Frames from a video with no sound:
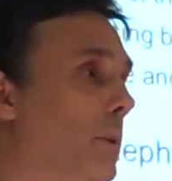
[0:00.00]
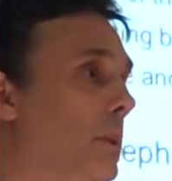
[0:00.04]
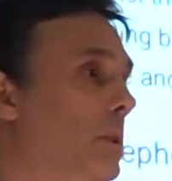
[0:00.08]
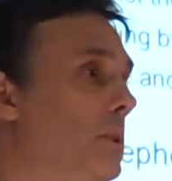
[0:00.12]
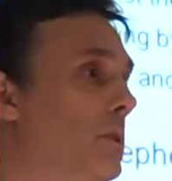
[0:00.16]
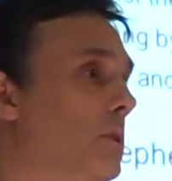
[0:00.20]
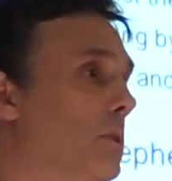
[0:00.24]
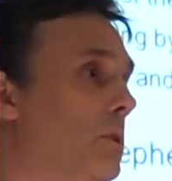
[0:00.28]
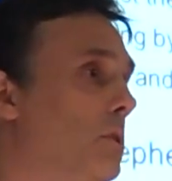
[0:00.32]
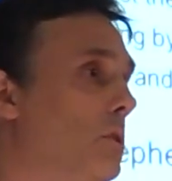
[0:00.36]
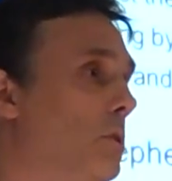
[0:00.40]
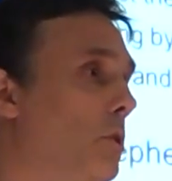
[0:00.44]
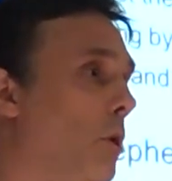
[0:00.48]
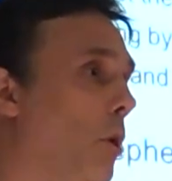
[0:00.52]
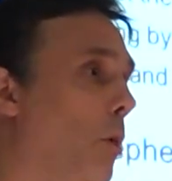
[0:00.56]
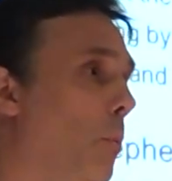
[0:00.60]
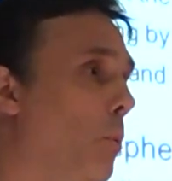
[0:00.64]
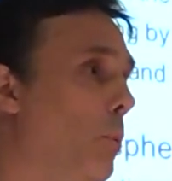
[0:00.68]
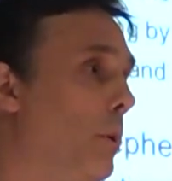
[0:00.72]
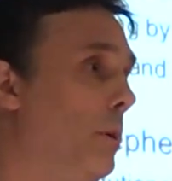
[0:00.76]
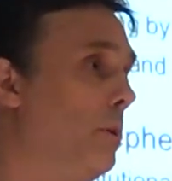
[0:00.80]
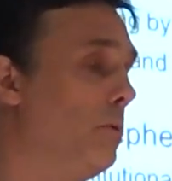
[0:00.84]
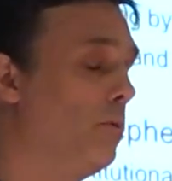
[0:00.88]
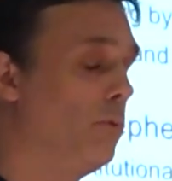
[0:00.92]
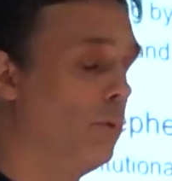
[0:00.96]
This is a stop
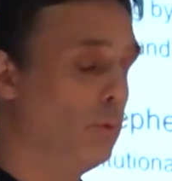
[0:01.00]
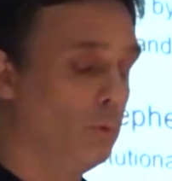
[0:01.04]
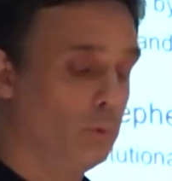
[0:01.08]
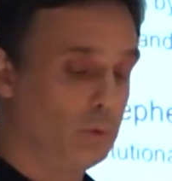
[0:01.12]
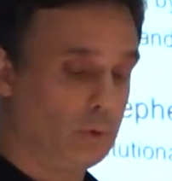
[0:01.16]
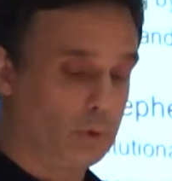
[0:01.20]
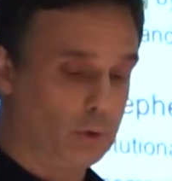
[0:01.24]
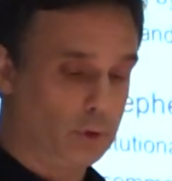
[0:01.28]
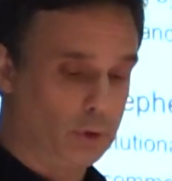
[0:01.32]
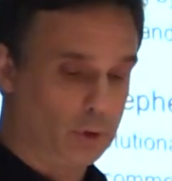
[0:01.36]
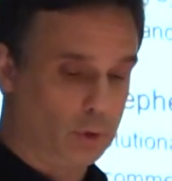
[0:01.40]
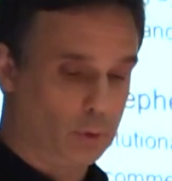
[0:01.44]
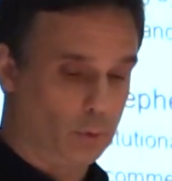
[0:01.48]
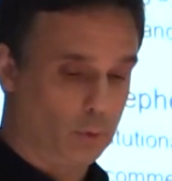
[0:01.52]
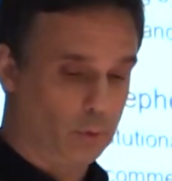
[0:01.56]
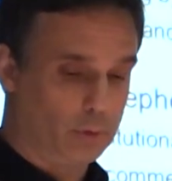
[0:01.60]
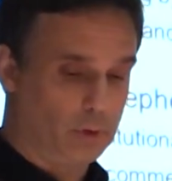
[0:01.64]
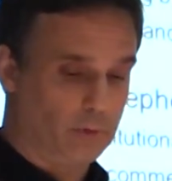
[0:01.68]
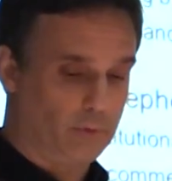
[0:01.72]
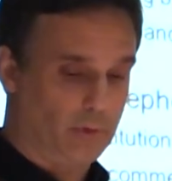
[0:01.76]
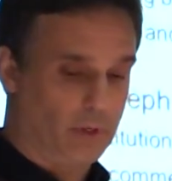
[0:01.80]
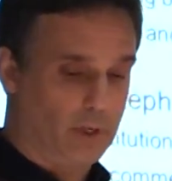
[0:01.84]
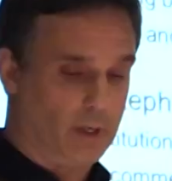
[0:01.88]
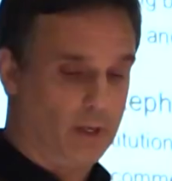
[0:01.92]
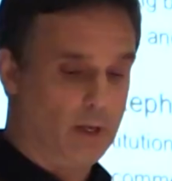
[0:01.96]
which falls short
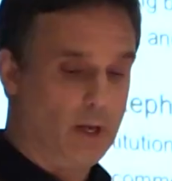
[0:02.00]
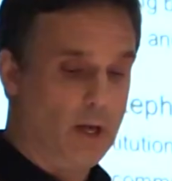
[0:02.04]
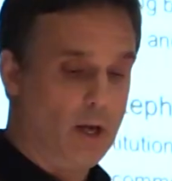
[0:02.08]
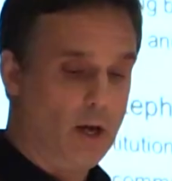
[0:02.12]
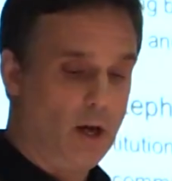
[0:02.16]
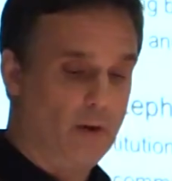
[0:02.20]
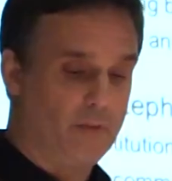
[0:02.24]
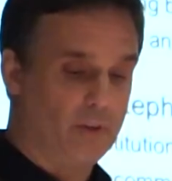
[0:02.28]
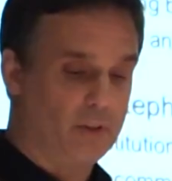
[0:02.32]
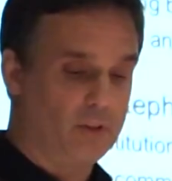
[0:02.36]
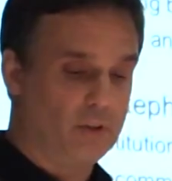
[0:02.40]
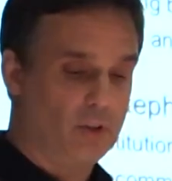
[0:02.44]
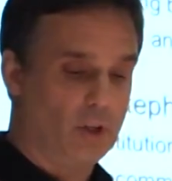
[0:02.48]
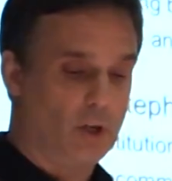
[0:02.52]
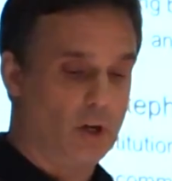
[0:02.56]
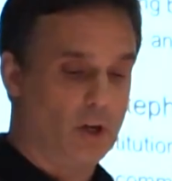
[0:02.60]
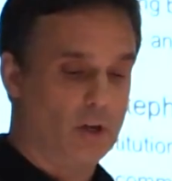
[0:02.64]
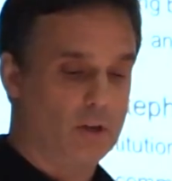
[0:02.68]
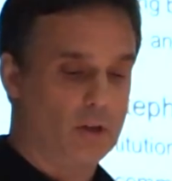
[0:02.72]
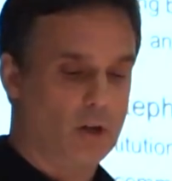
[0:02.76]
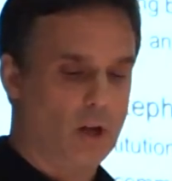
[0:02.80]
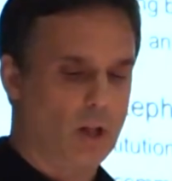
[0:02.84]
of a search.